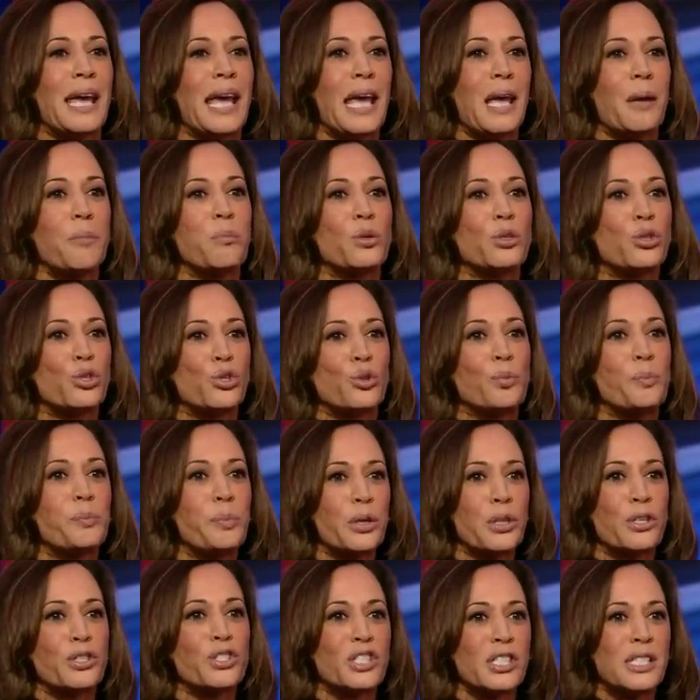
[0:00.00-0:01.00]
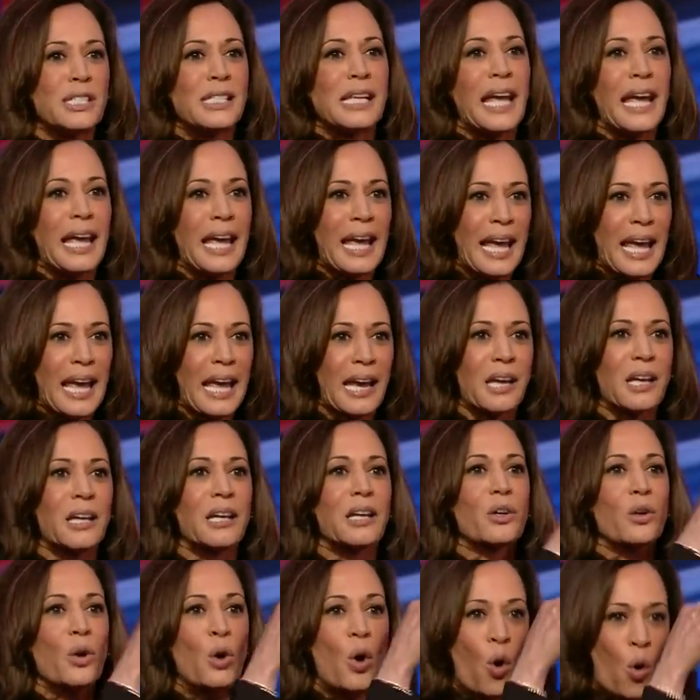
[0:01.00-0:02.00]
be able to purchase a
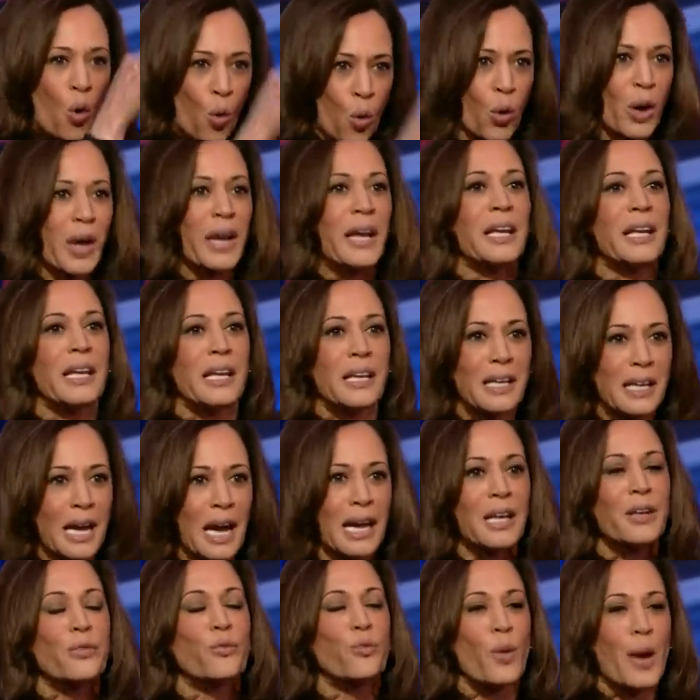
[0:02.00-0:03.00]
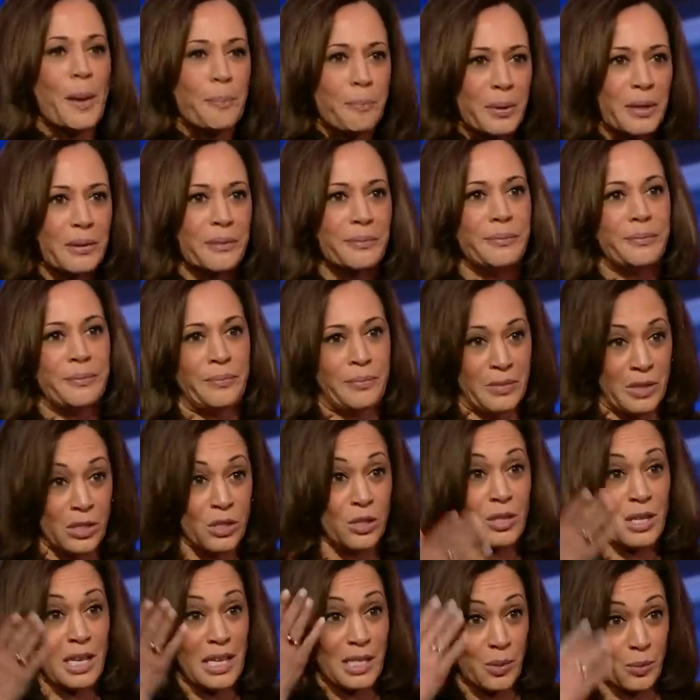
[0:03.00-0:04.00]
handgun or any kind of weapon.
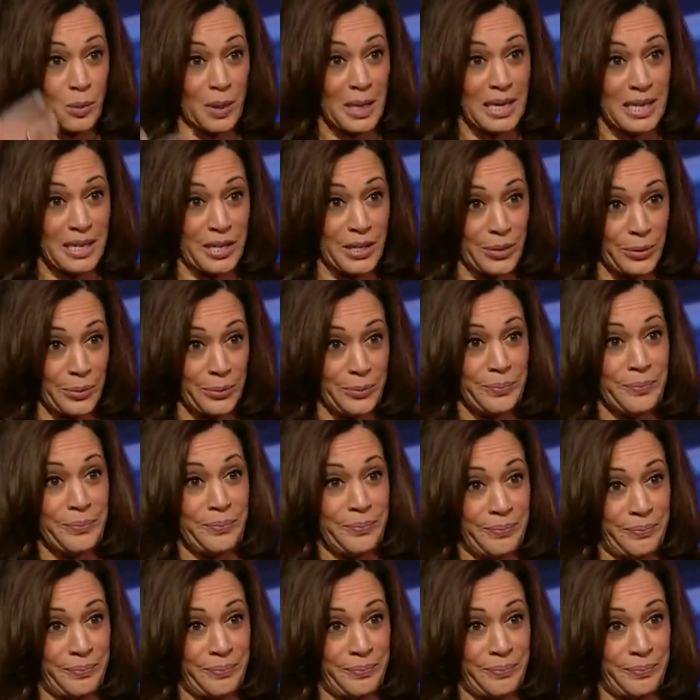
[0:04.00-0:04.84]
So that's what I'd do.